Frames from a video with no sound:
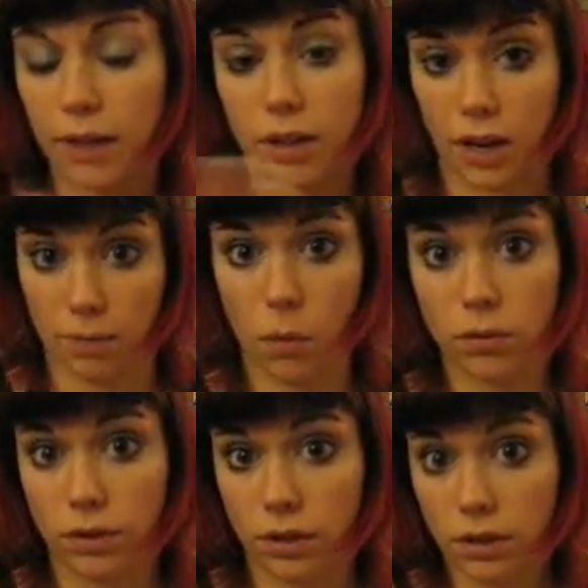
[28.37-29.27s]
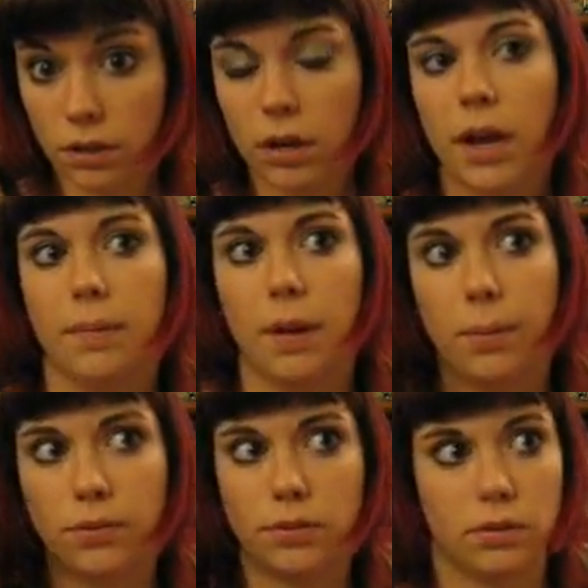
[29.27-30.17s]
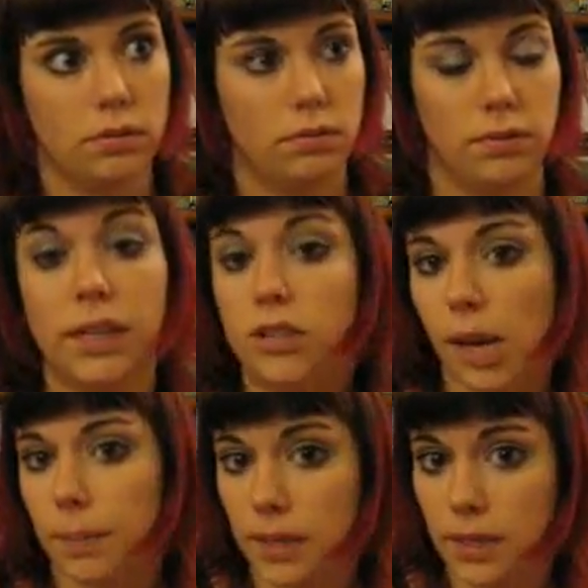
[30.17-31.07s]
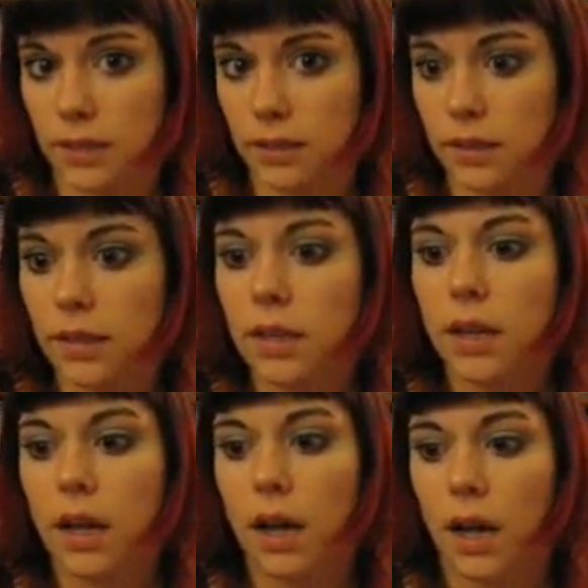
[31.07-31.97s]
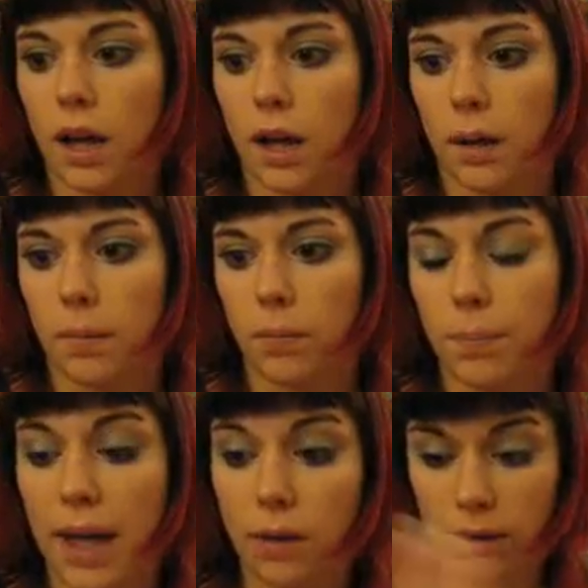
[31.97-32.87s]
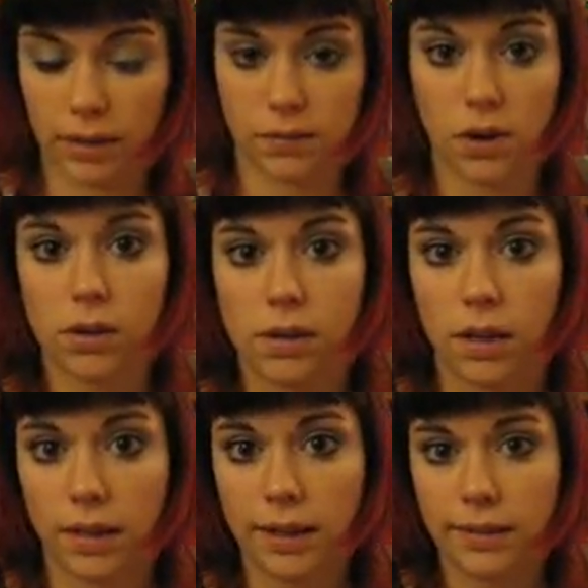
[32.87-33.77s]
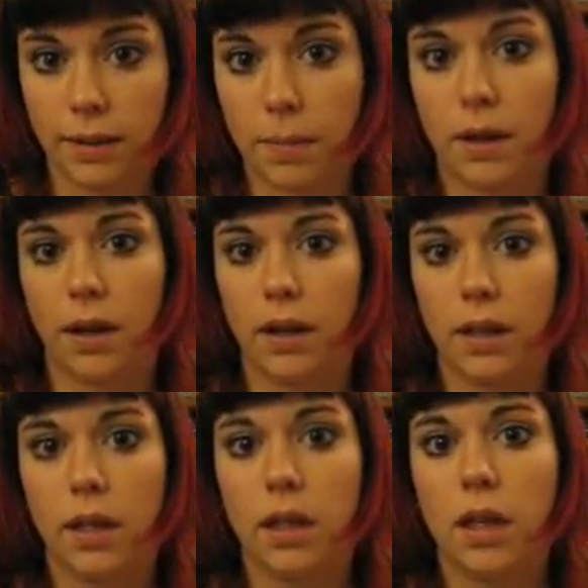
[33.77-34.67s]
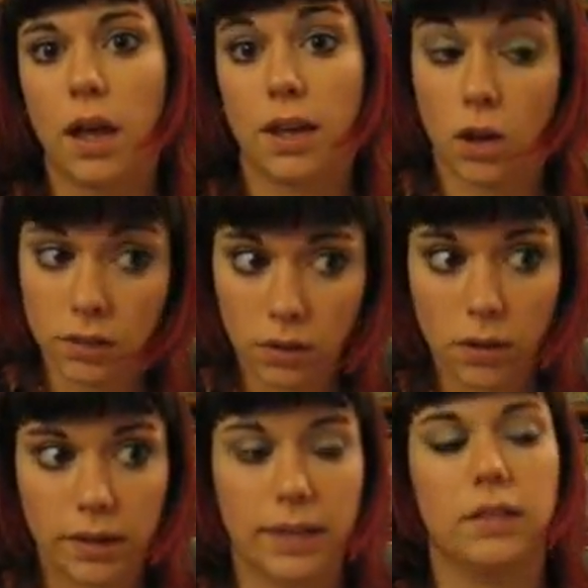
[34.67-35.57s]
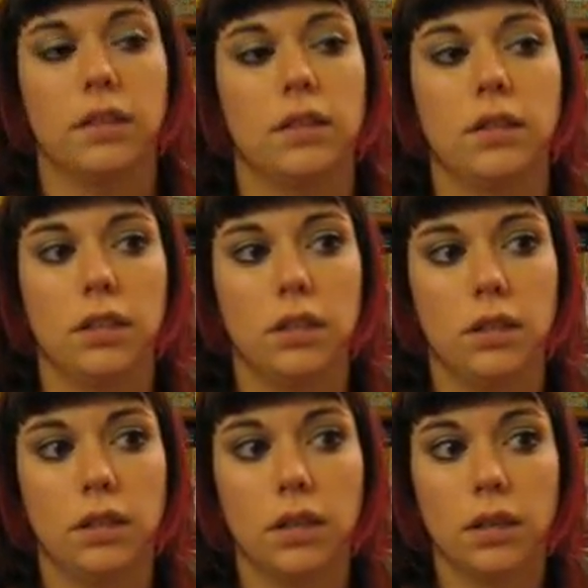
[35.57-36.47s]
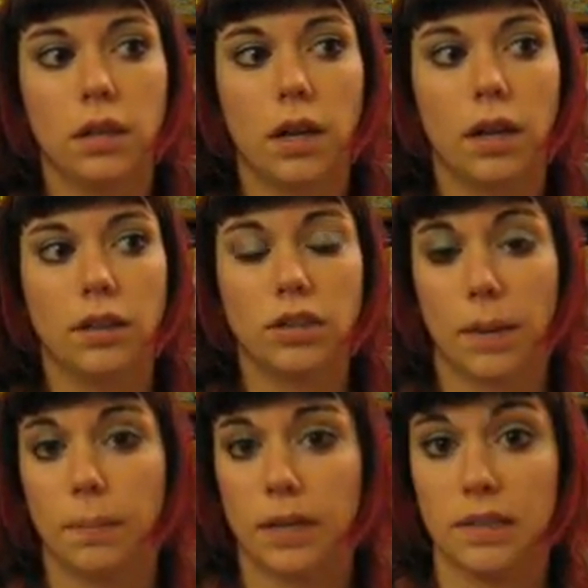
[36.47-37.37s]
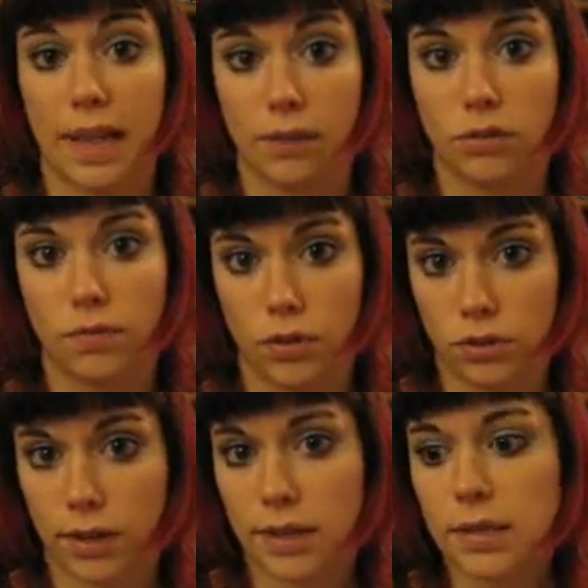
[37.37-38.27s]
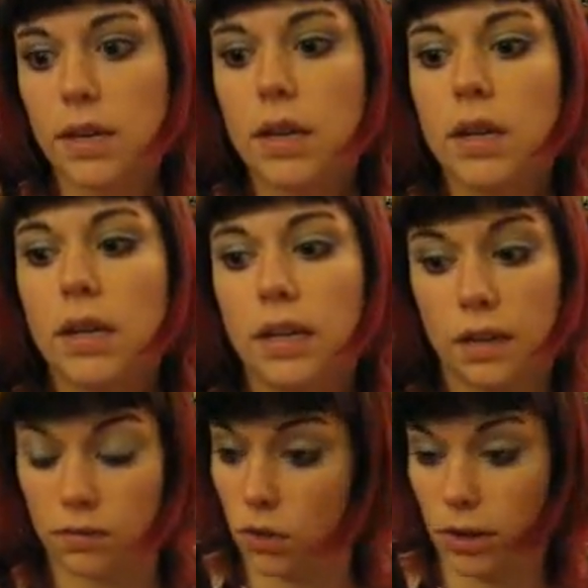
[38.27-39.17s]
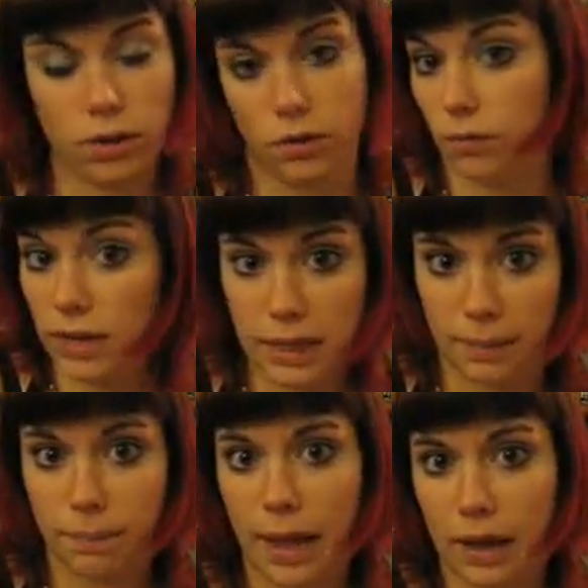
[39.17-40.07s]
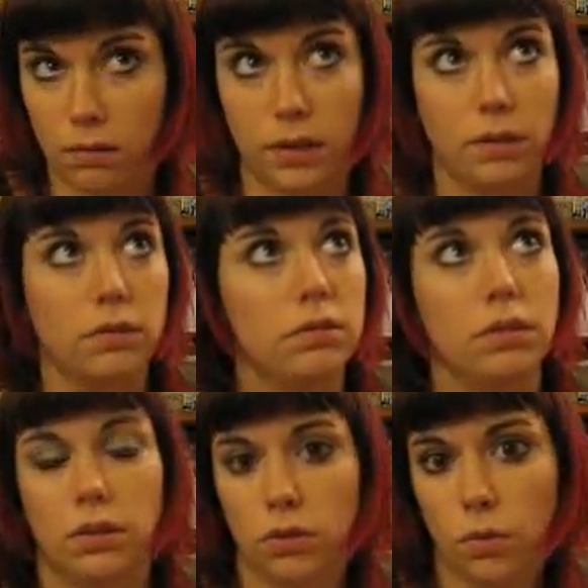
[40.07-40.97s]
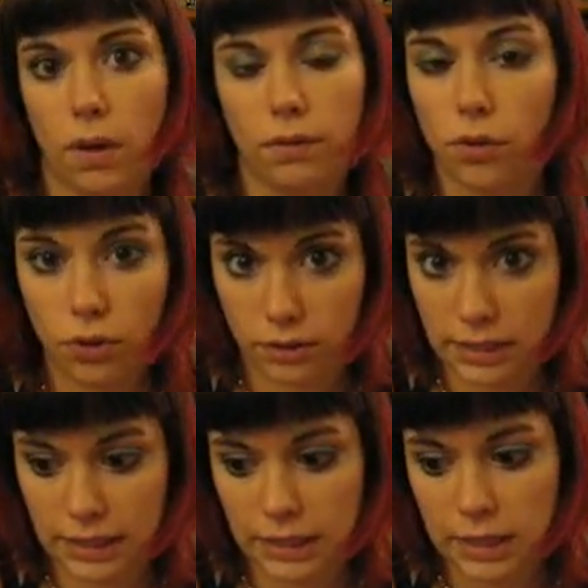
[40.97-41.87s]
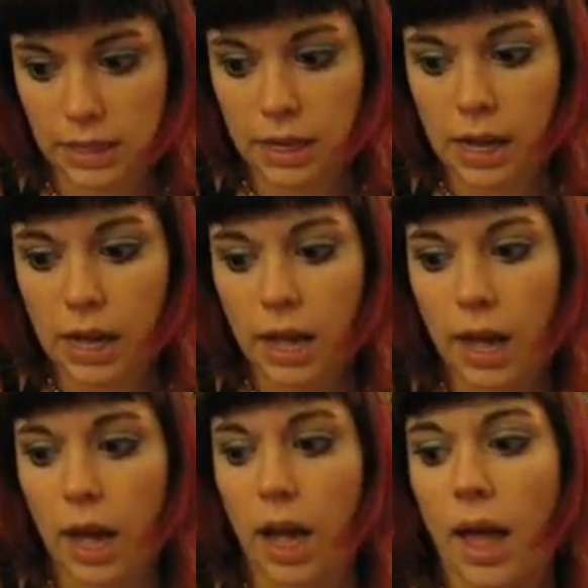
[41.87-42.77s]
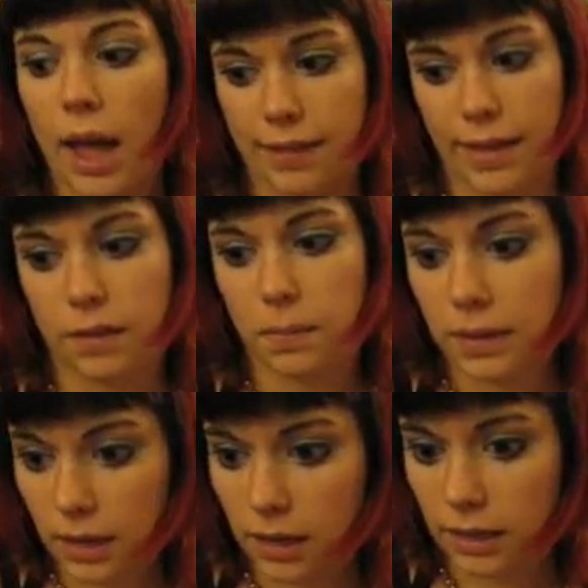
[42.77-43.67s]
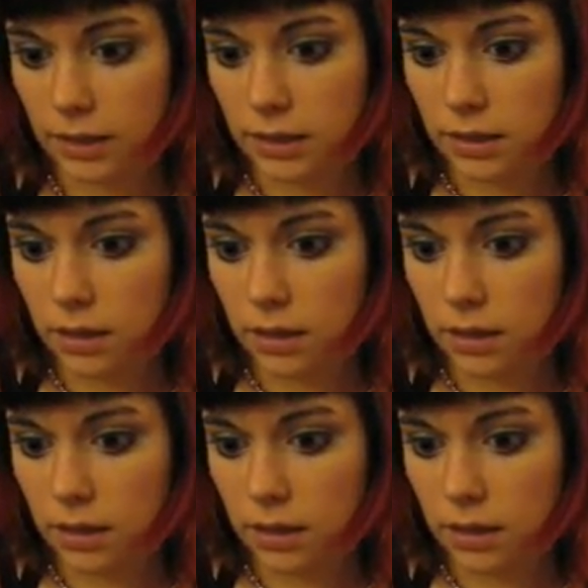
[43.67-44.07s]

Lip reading: that I'm older, I'm able to read Japanese. Back when I started collecting manga, I also collected the Japanese language versions, even though I couldn't read them back when I was 12 or 13. And that's because